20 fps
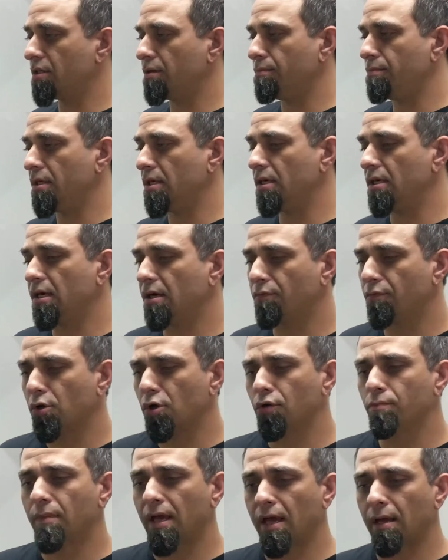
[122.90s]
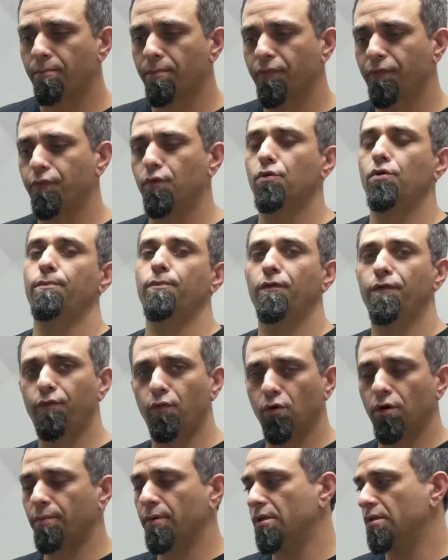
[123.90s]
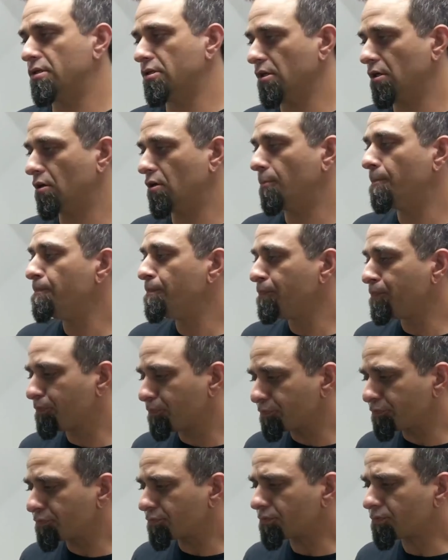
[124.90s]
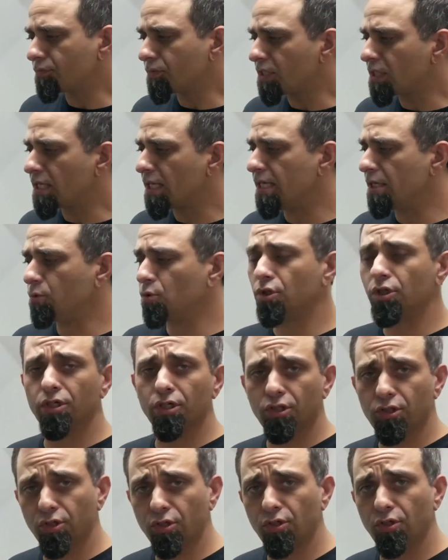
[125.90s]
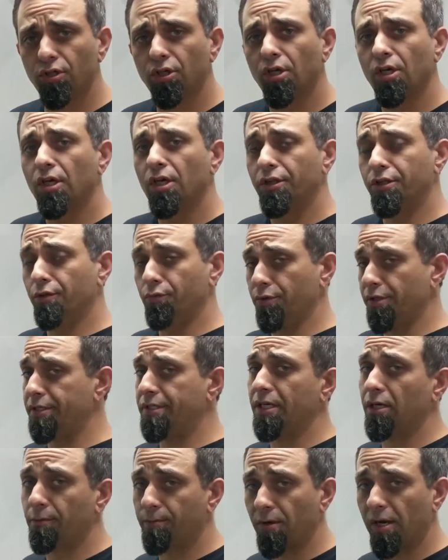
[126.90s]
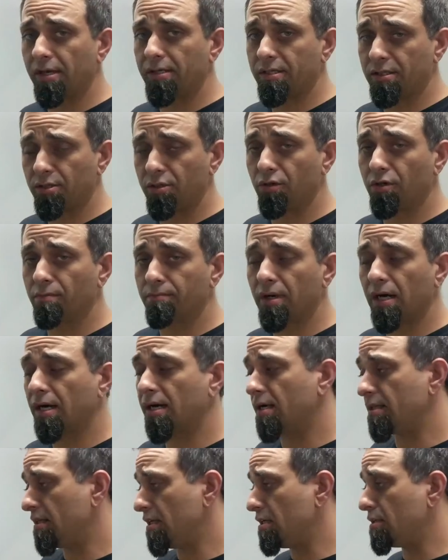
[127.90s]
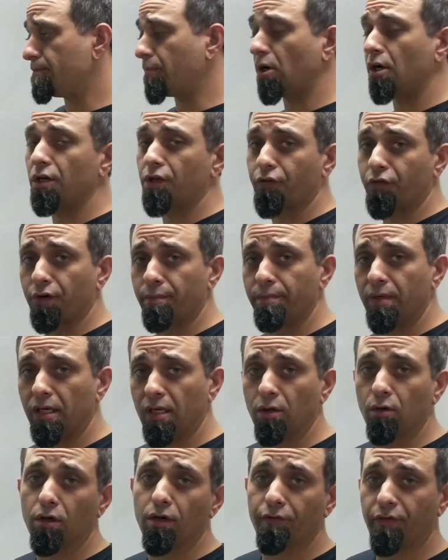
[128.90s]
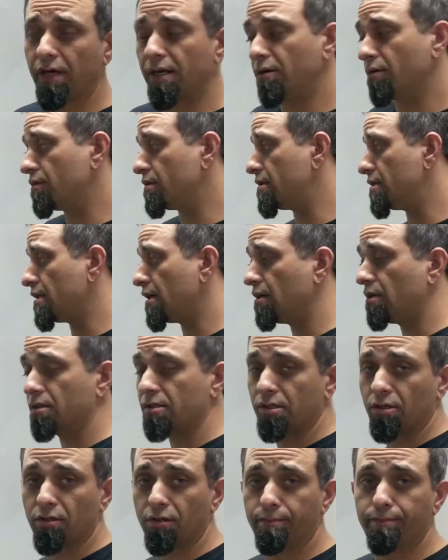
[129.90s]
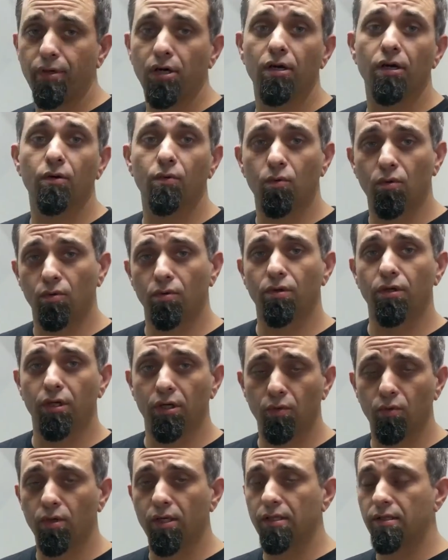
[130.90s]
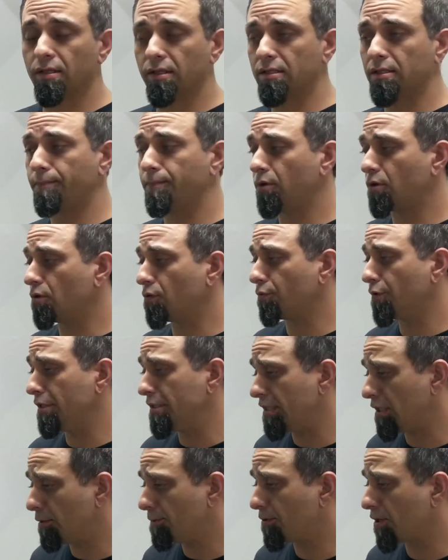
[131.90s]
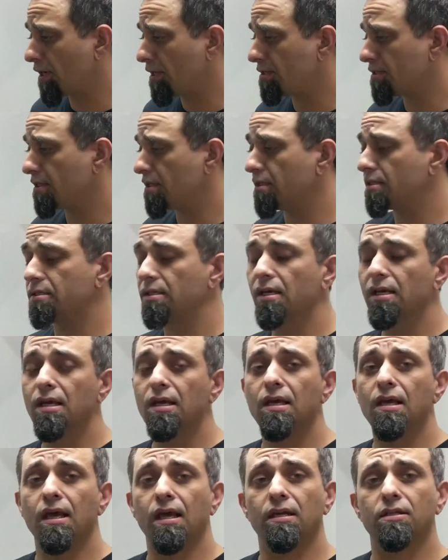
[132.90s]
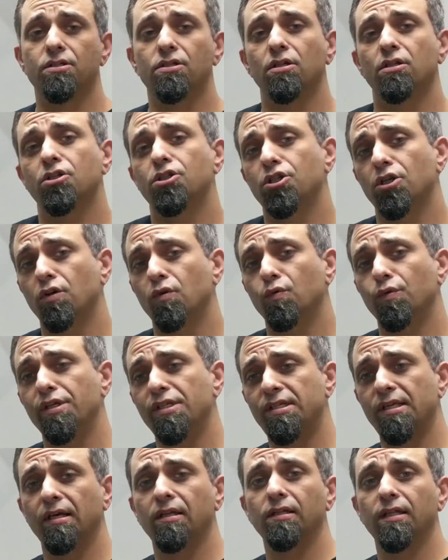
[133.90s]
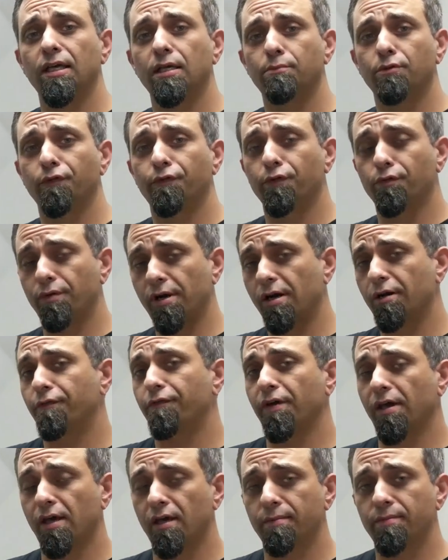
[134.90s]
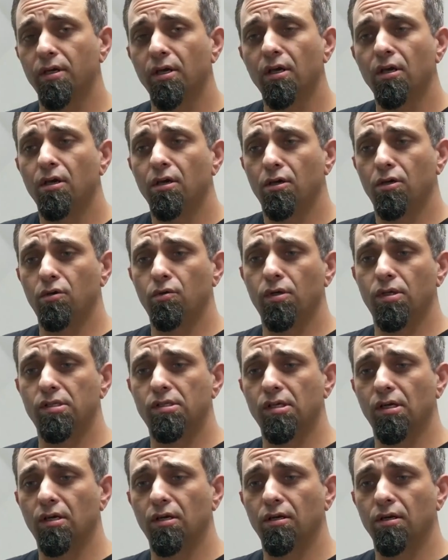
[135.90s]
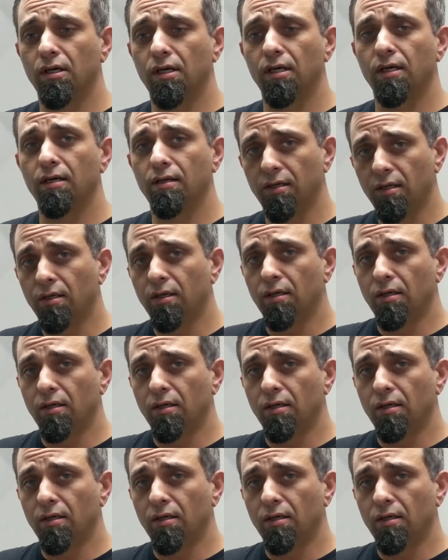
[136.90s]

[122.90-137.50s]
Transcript: to be a roadmap for performance. So it will include the retail prices you can buy these parts from me, or if I don't sell a certain part, you know, what the typical retail price is. And it's gonna show retail labor for Rarefab, who is our uh,